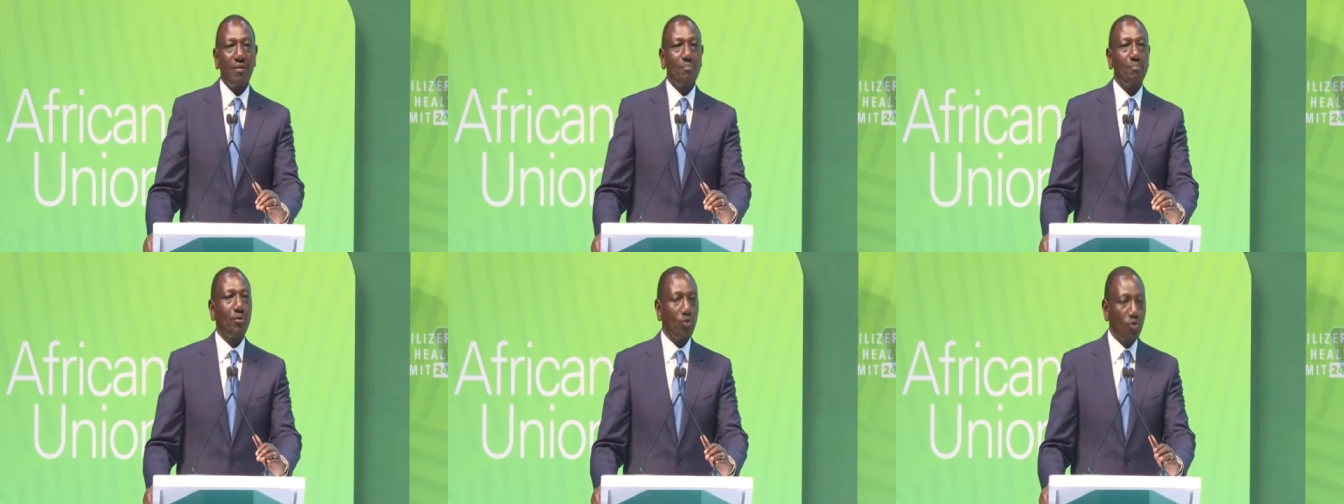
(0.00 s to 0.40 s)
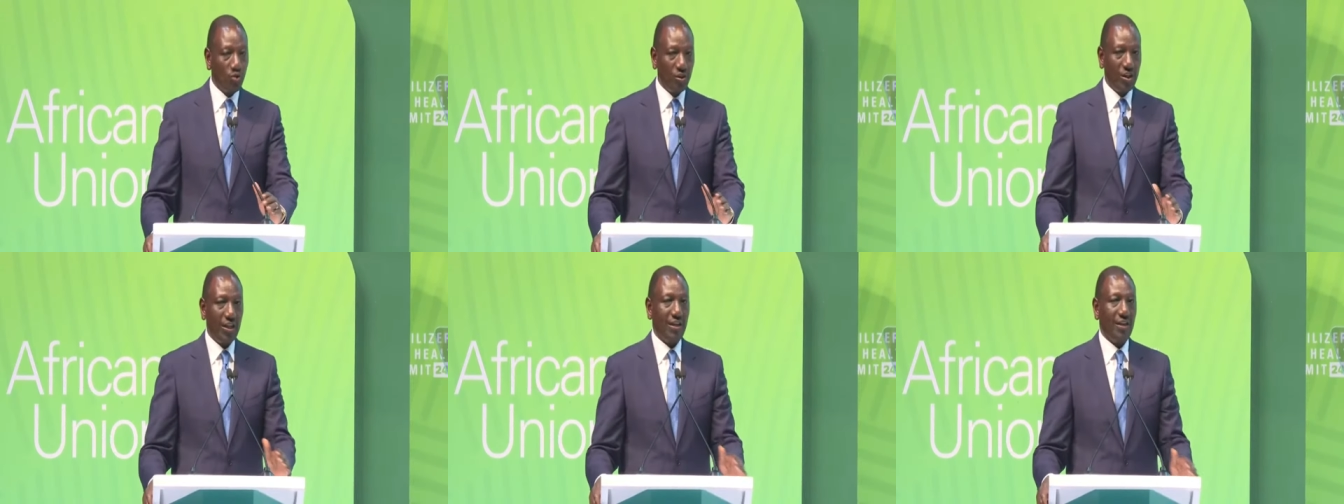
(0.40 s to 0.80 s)

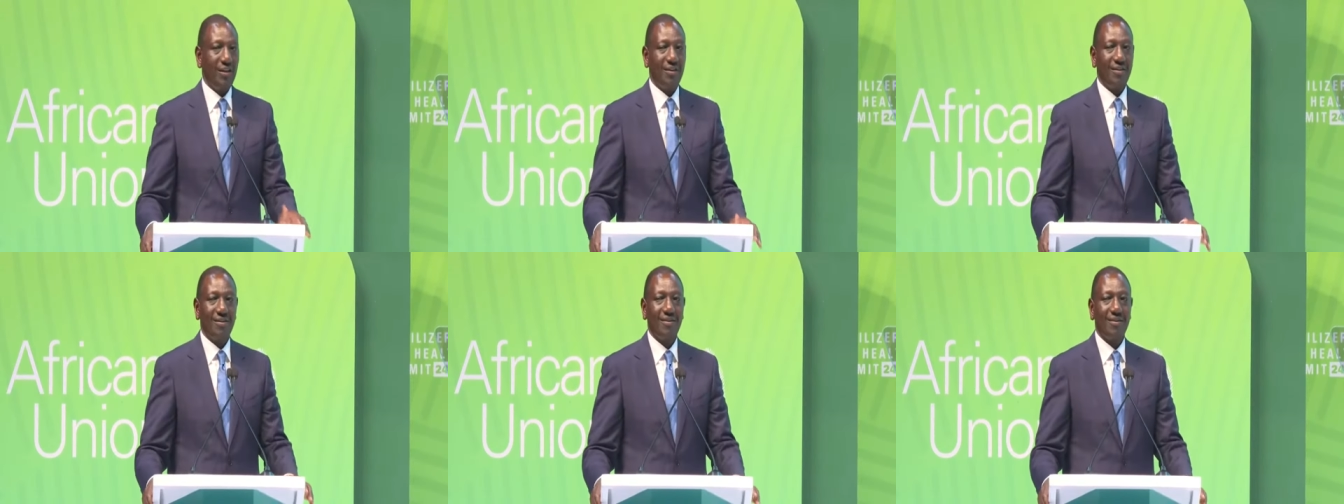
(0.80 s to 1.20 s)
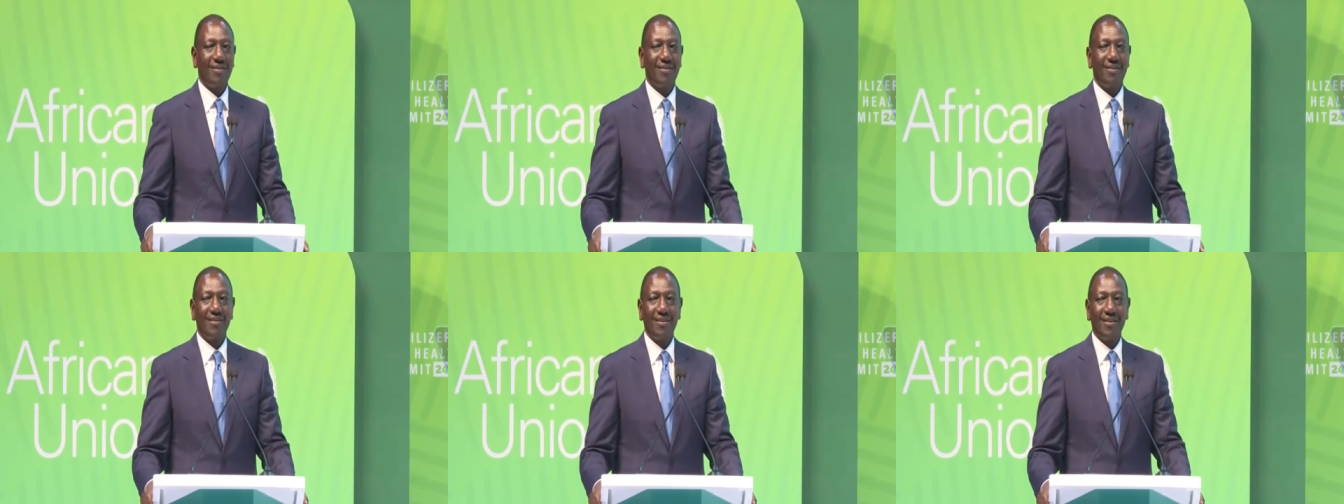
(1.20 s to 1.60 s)
Burundi,
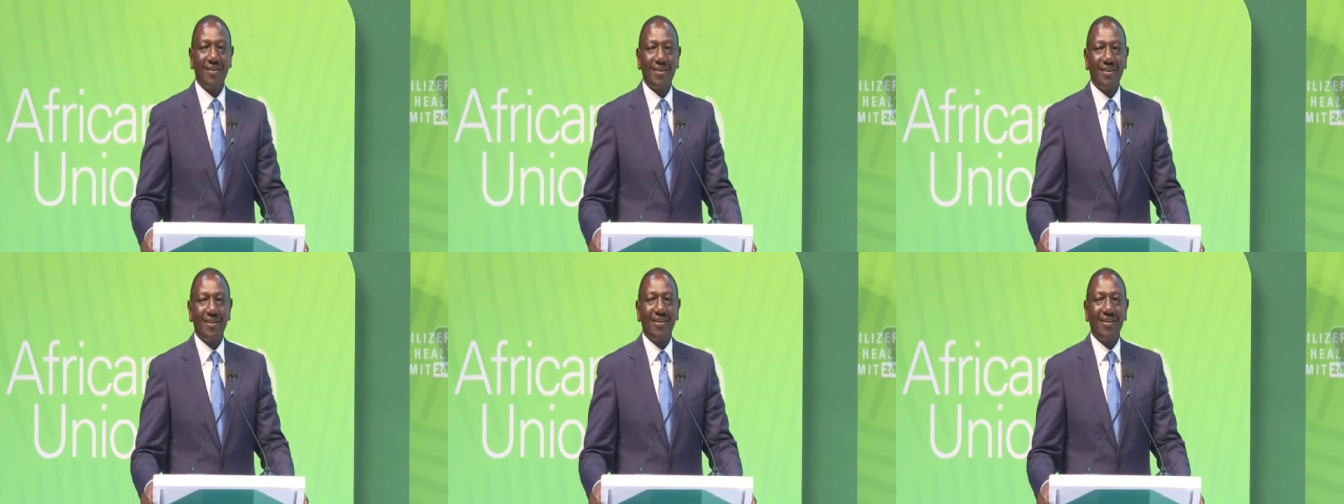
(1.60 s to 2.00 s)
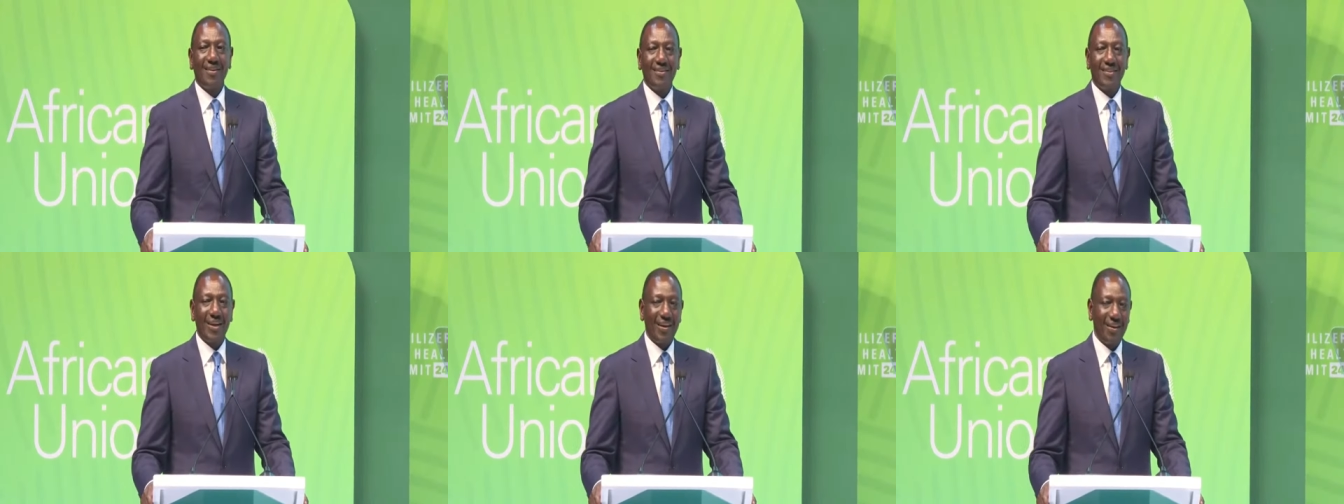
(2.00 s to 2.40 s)

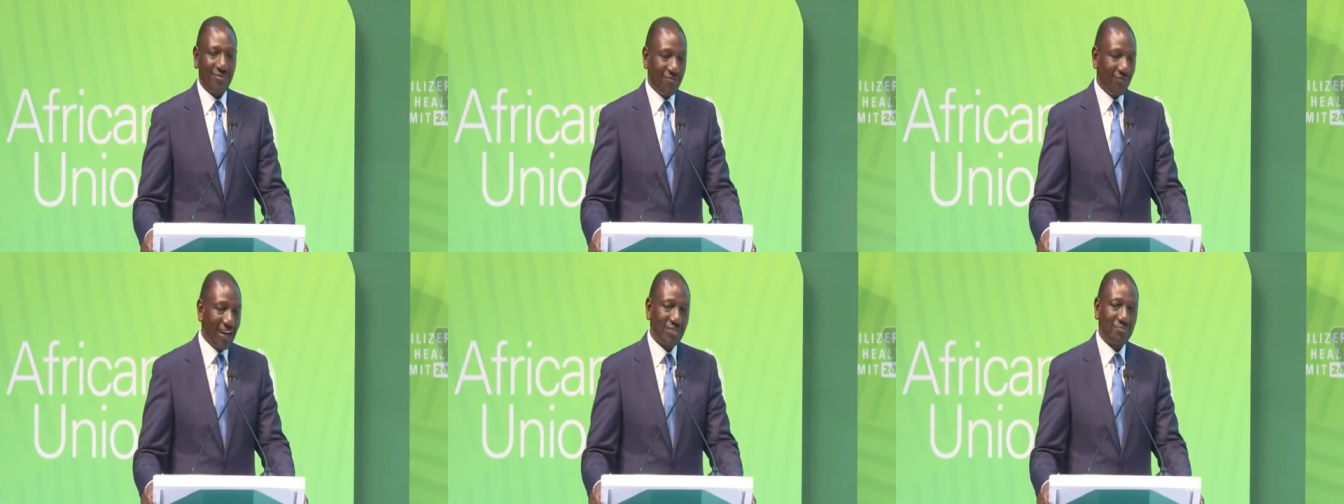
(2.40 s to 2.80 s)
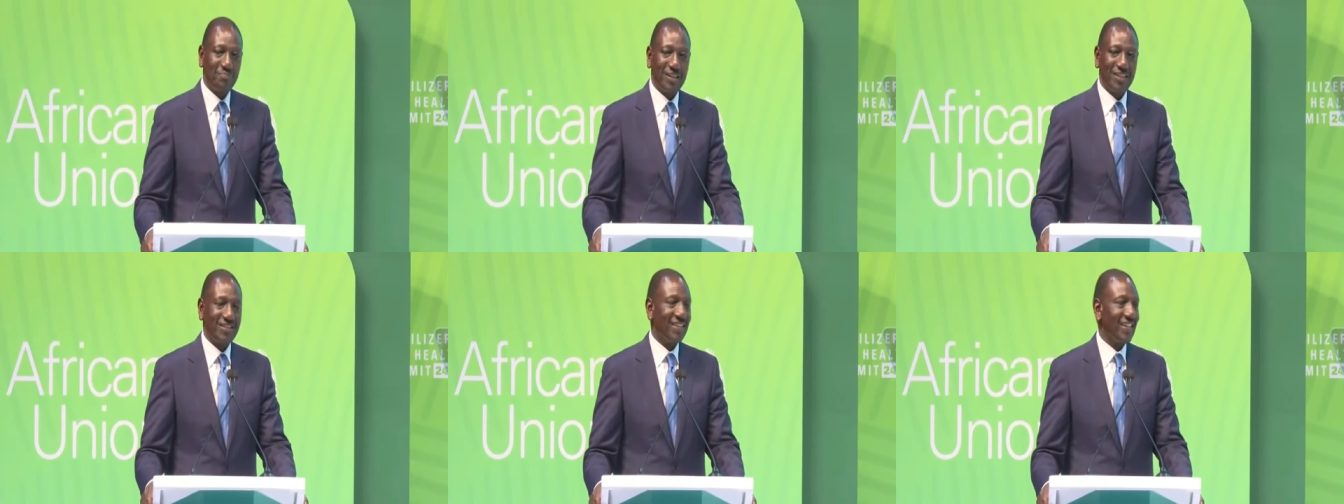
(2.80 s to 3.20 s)
the Vice
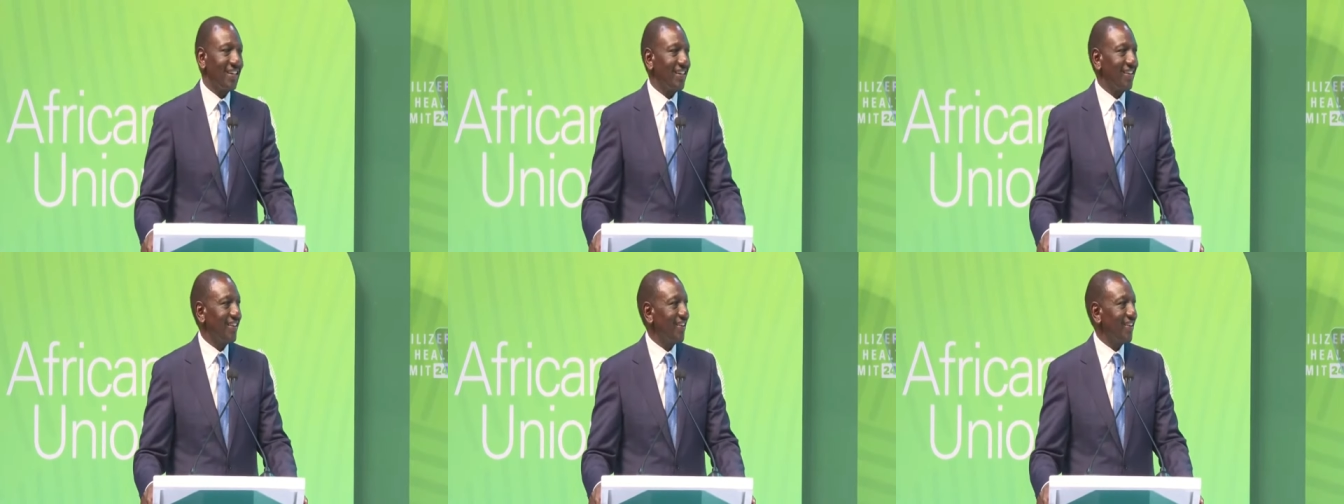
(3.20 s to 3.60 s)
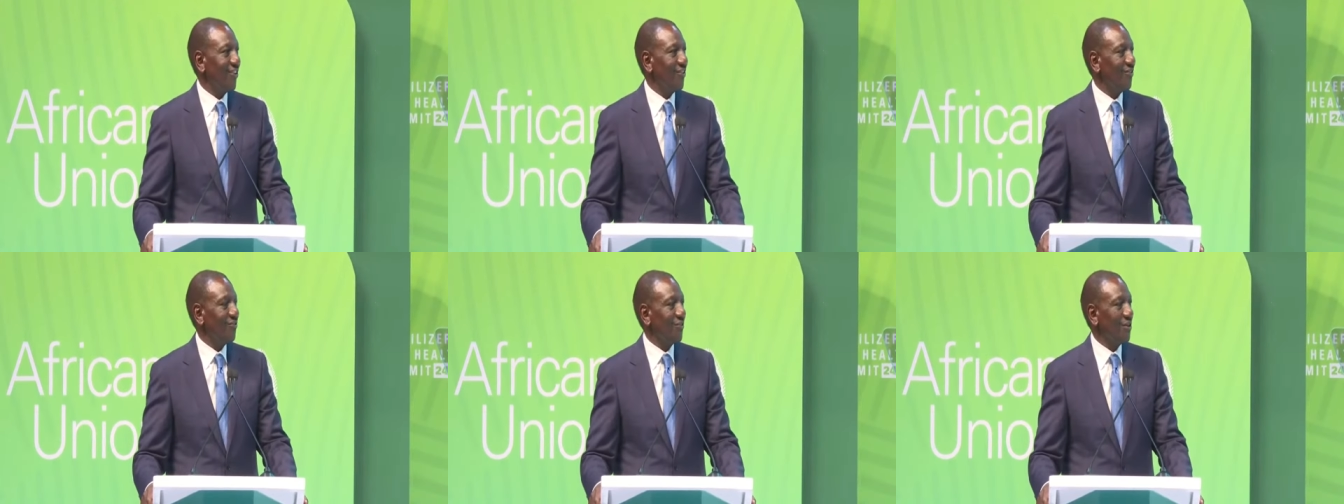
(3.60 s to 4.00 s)
President
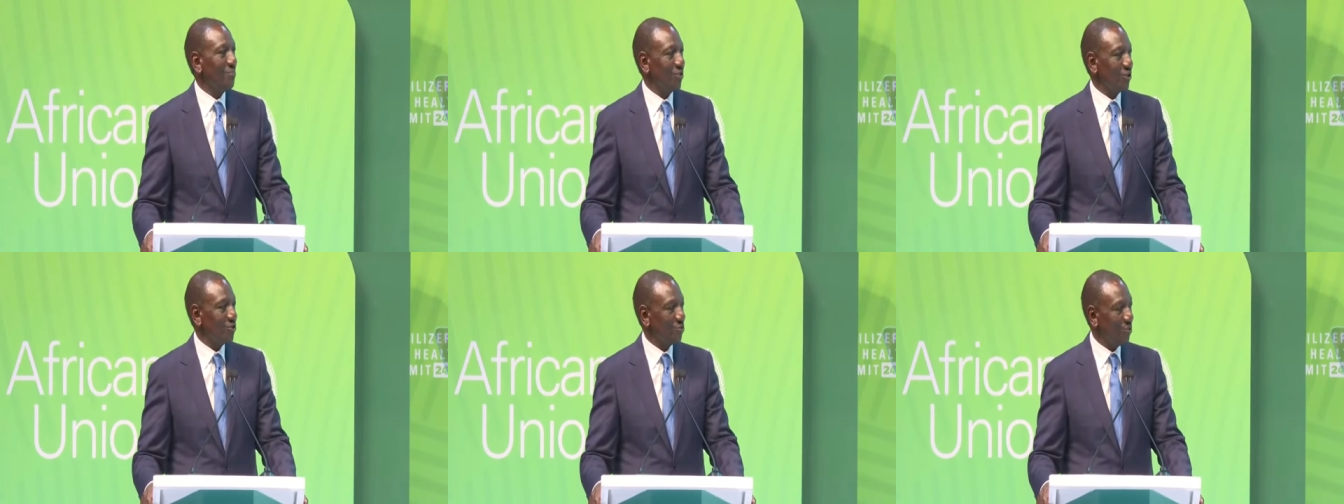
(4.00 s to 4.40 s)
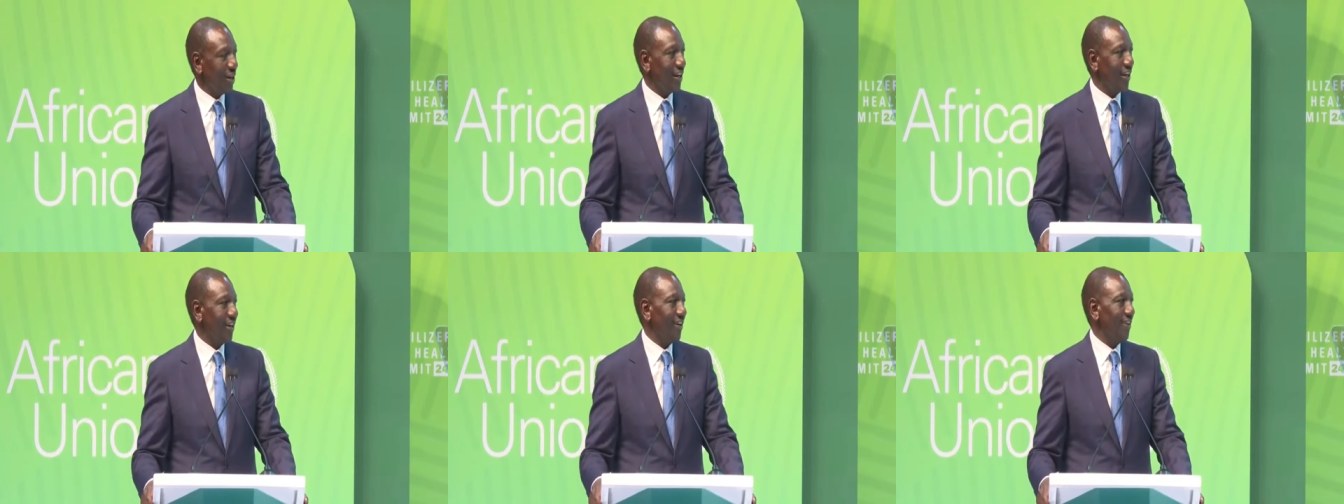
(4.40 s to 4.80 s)
of
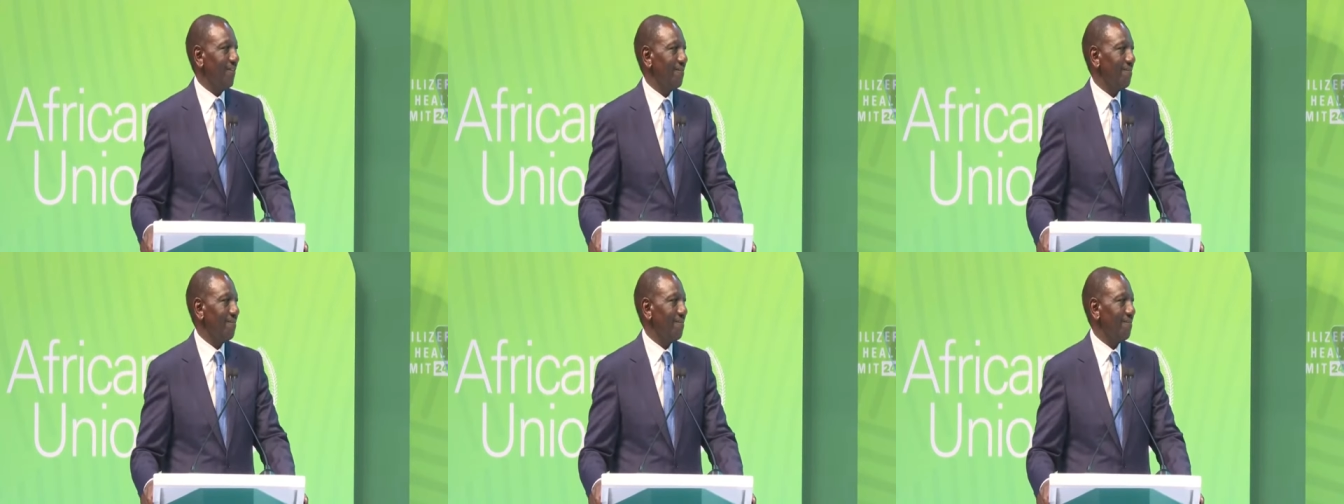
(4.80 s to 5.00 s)
Botswana.